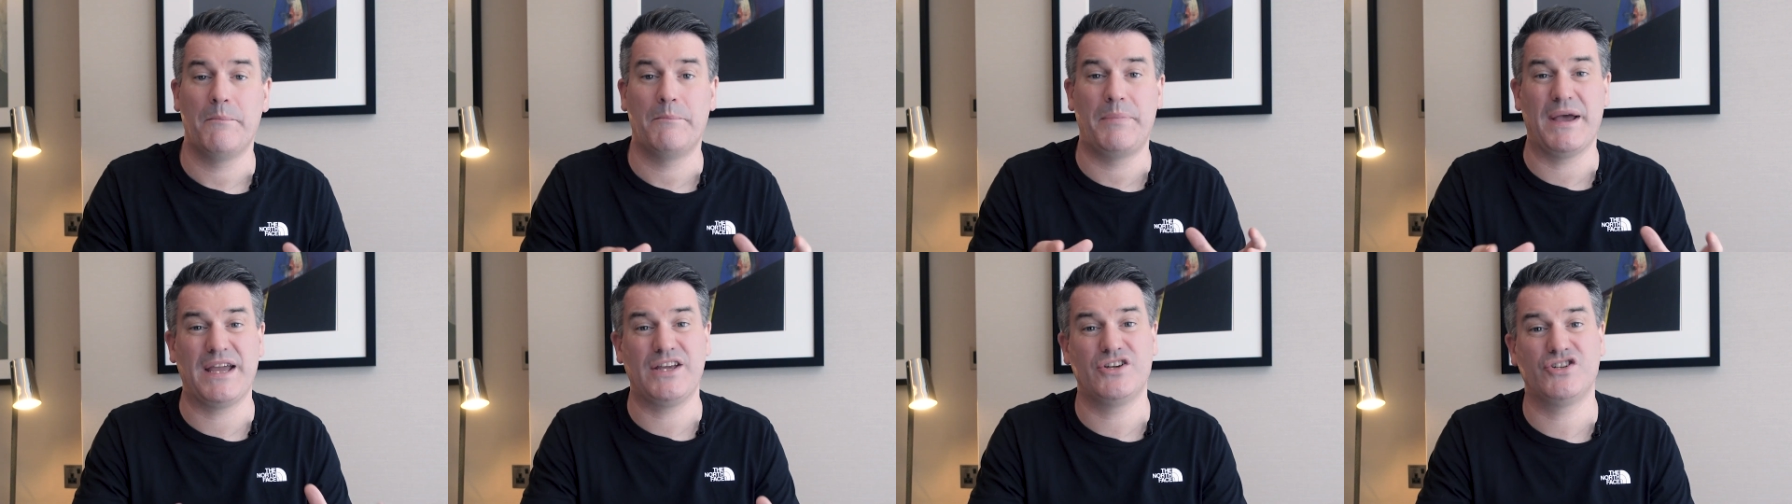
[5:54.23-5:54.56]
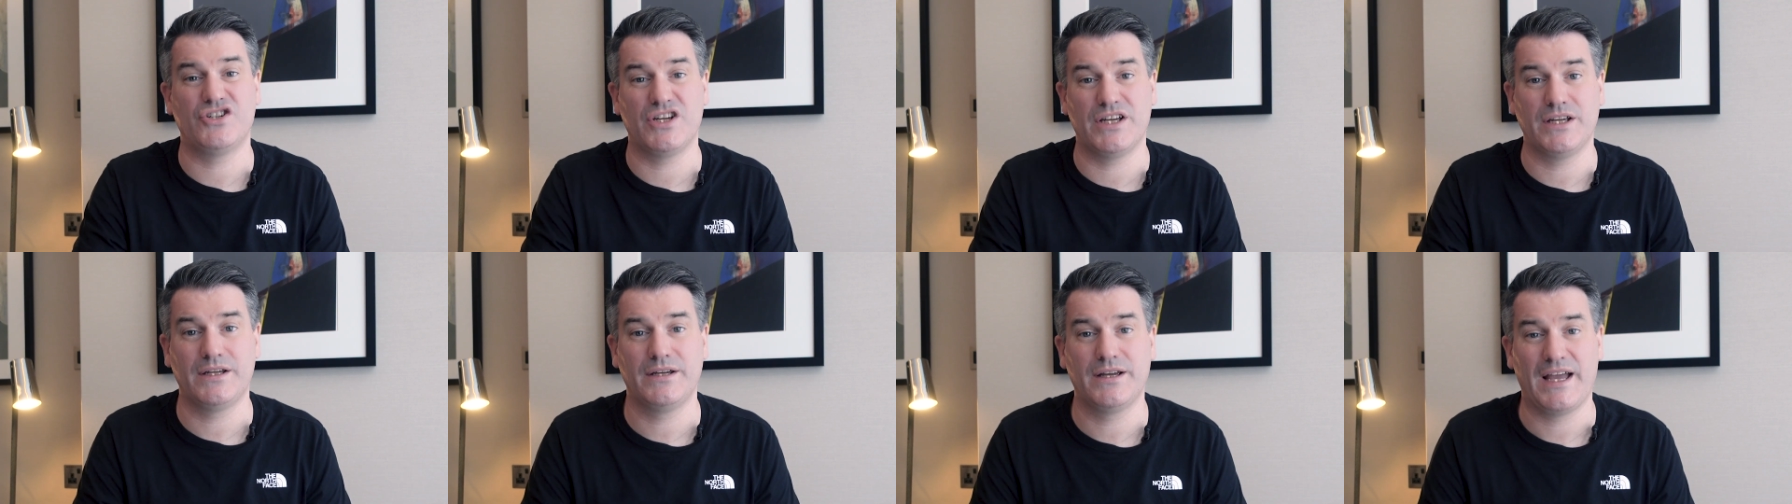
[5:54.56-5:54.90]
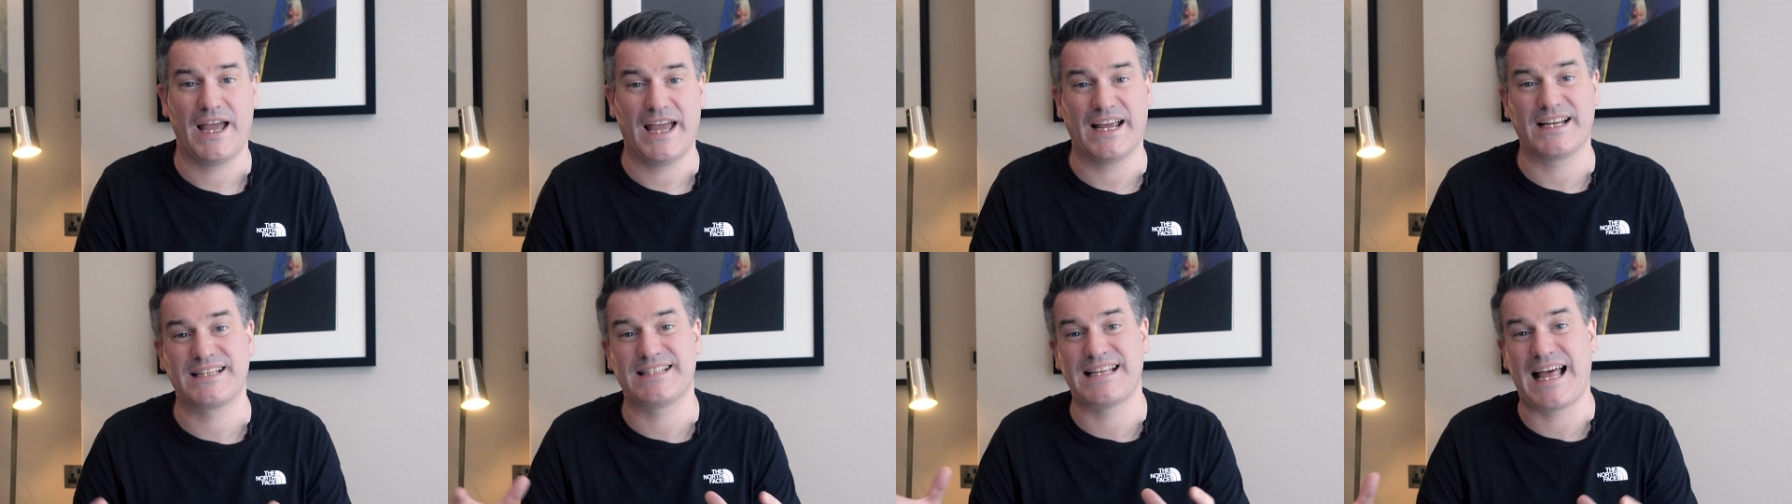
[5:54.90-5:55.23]
Beijing,
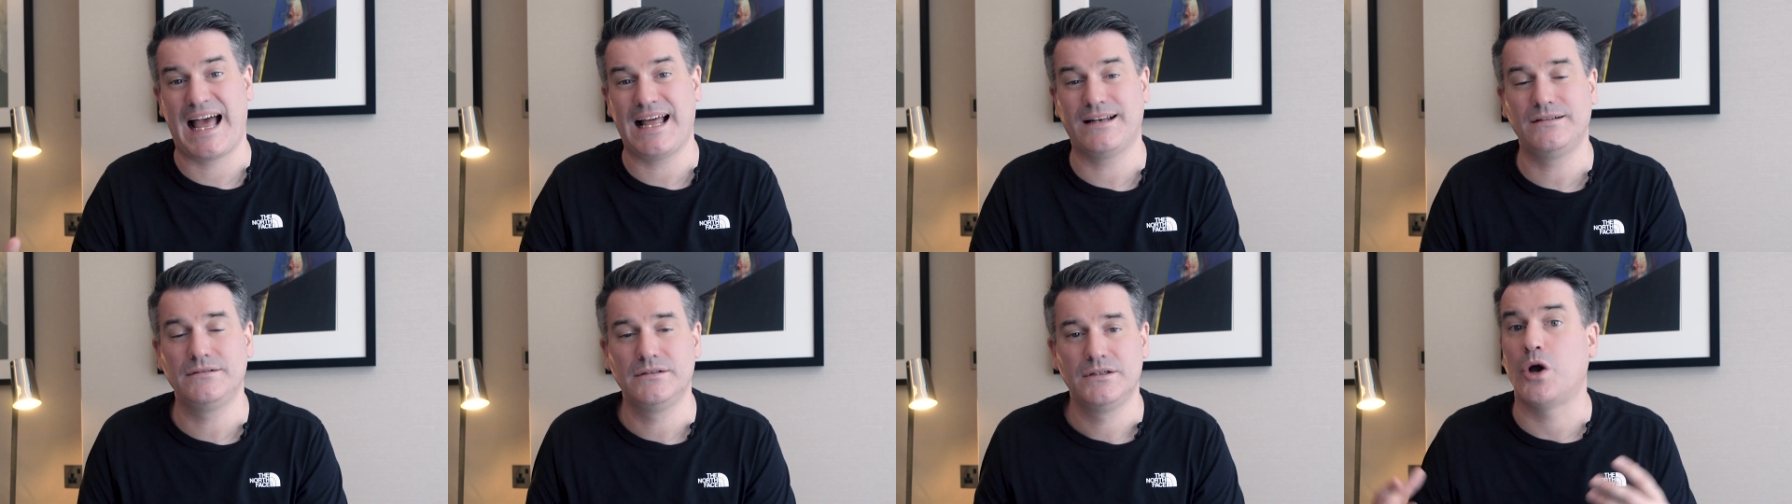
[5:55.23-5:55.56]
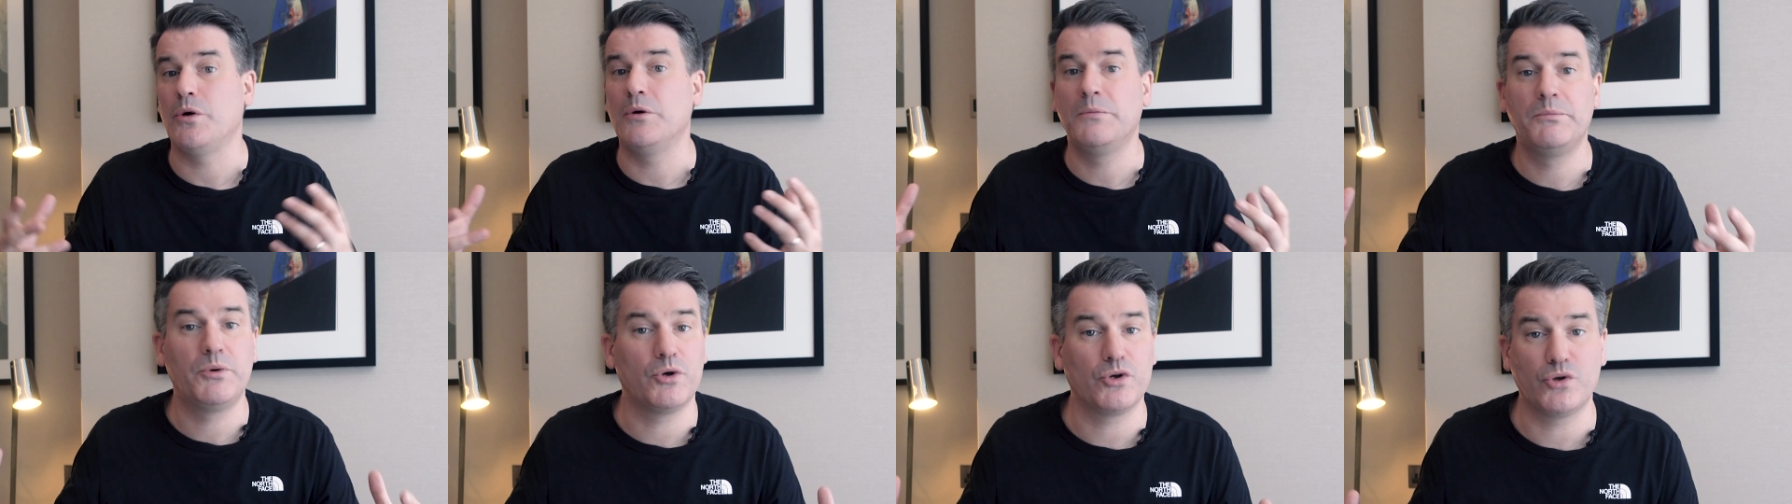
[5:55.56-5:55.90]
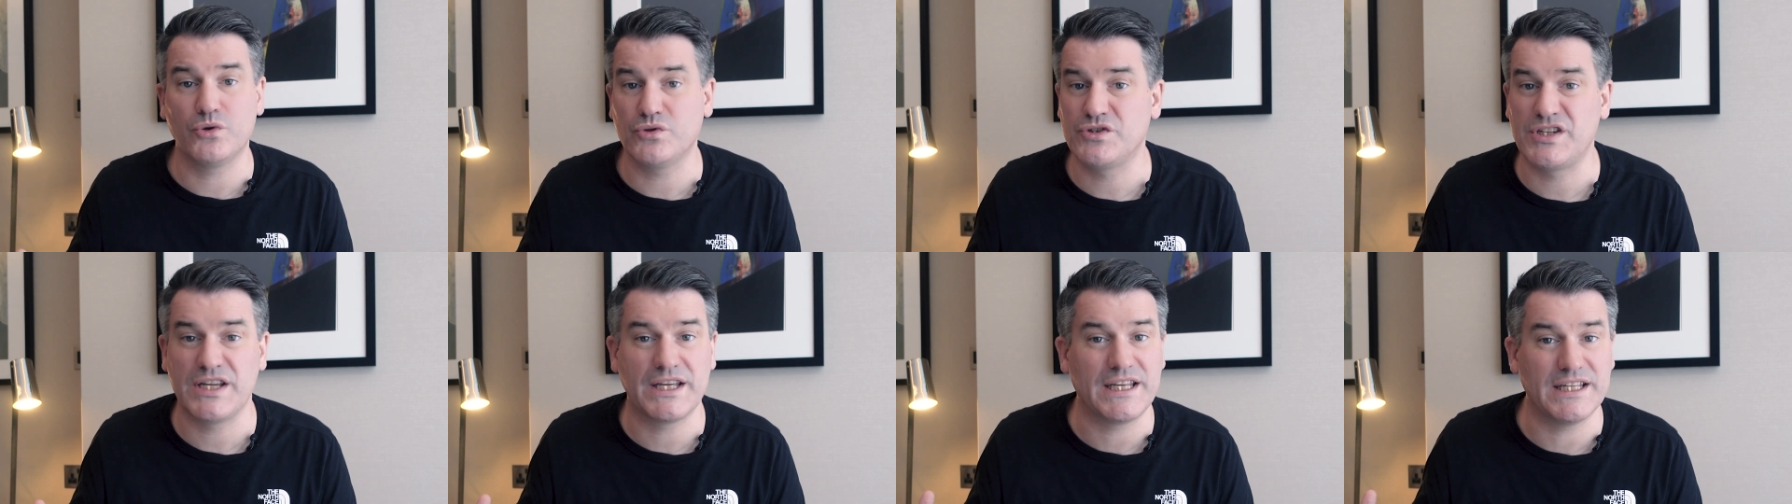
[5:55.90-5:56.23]
Xi'an, go and book
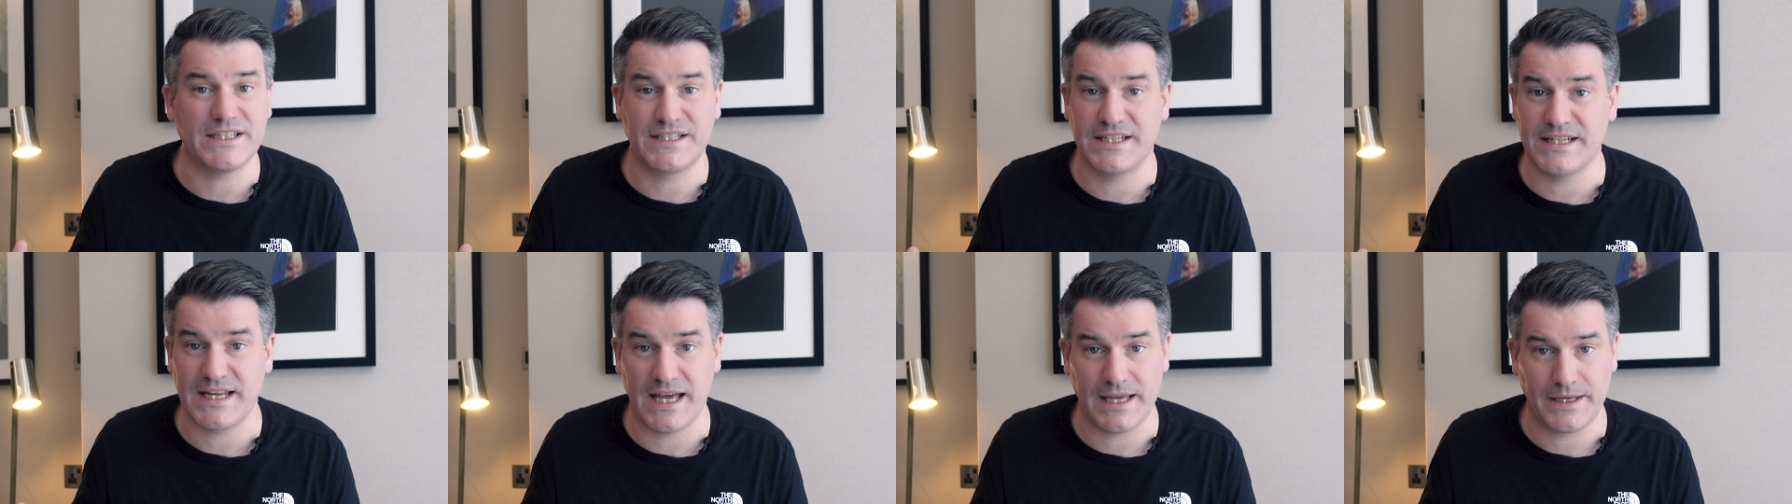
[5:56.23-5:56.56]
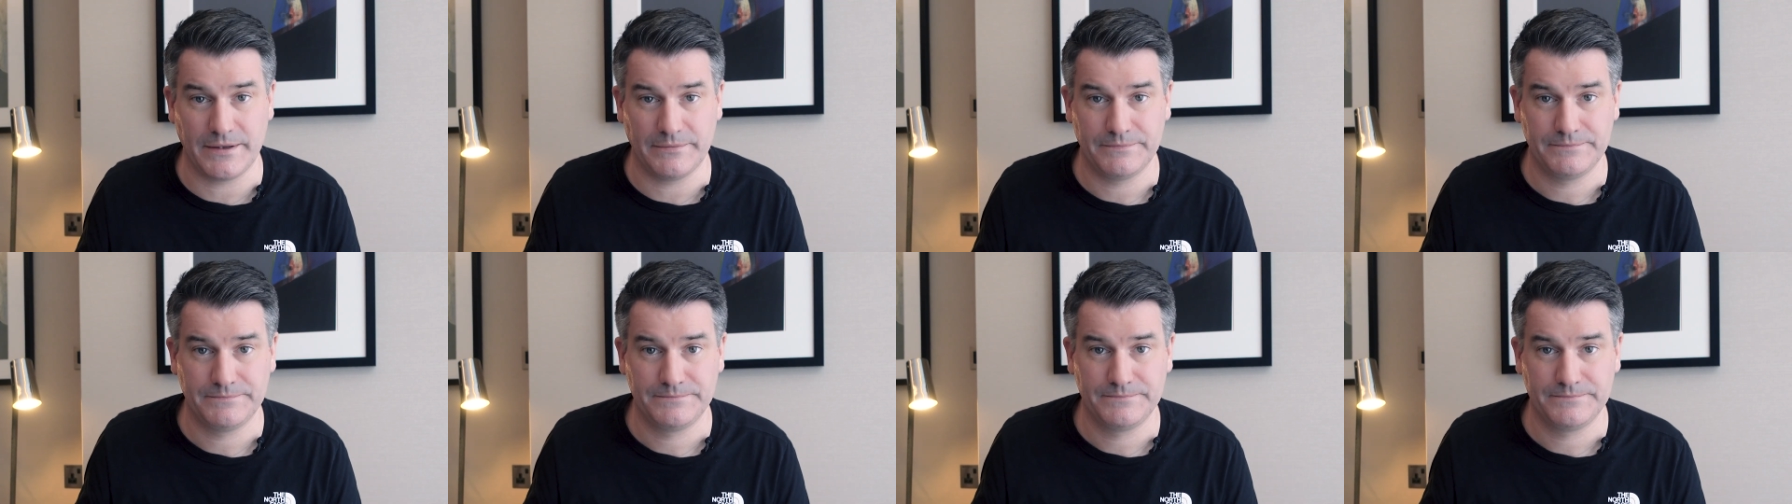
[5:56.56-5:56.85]
your ticket today.